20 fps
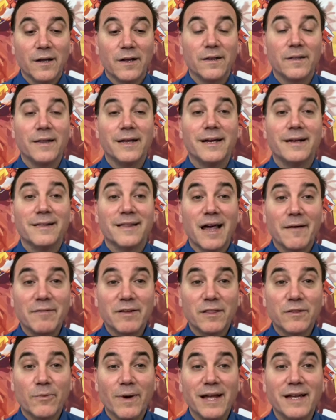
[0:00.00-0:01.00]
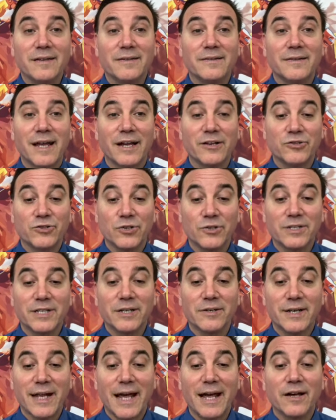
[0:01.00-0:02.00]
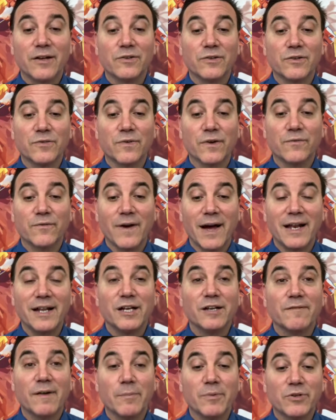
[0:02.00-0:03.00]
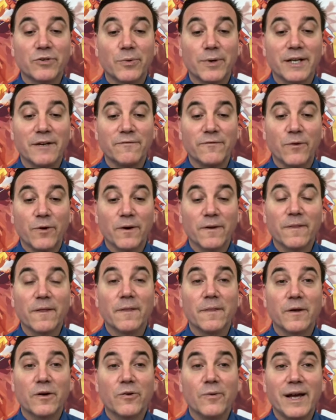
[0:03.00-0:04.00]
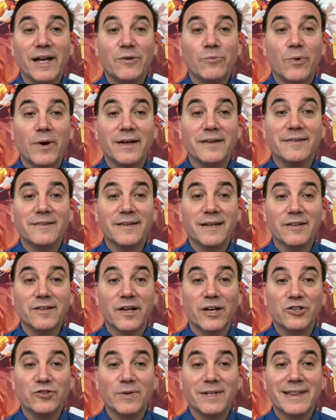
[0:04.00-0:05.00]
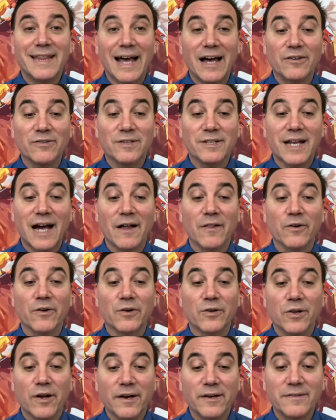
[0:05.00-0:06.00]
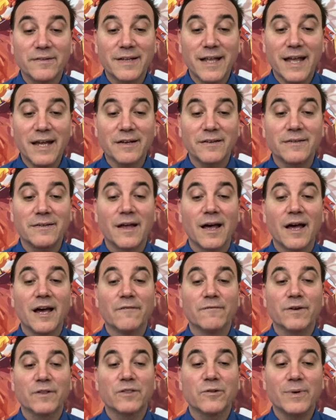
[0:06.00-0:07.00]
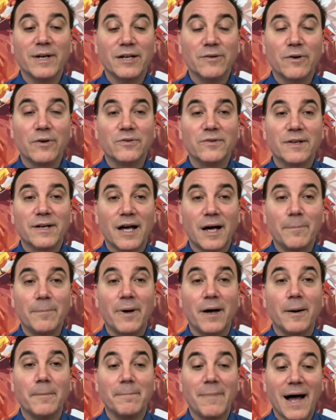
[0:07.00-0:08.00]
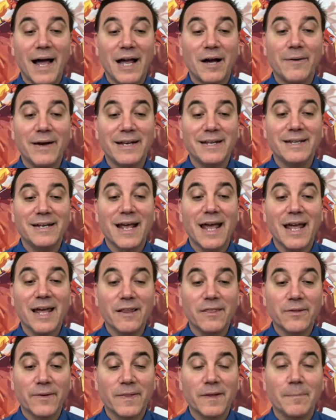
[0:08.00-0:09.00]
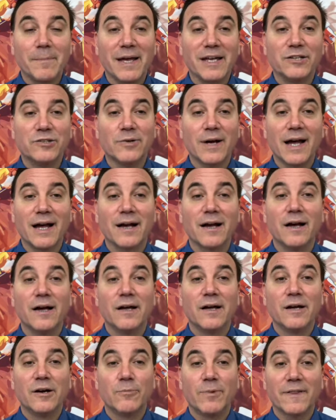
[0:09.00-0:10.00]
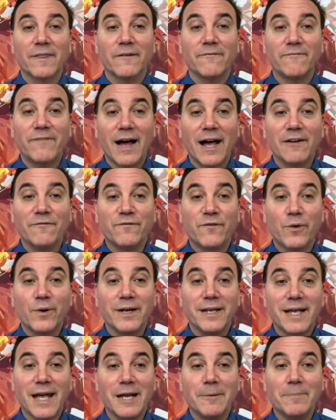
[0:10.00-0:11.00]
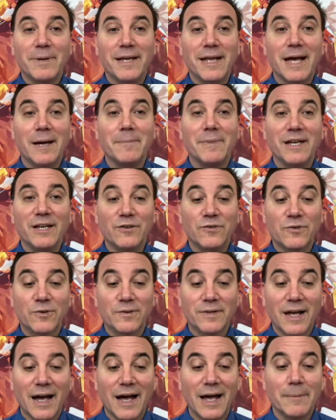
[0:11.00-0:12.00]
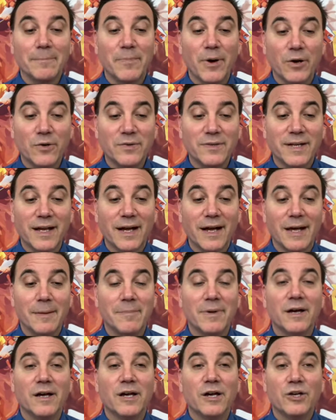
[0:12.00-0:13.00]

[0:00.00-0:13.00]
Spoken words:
The 11th race at Churchill Downs for Friday, November 24th, the Grade 1 $600,000 Clark Stakes for 3-year-olds and up, a mile and an eighth on the main track with a 5:48 p.m. Eastern Time post time.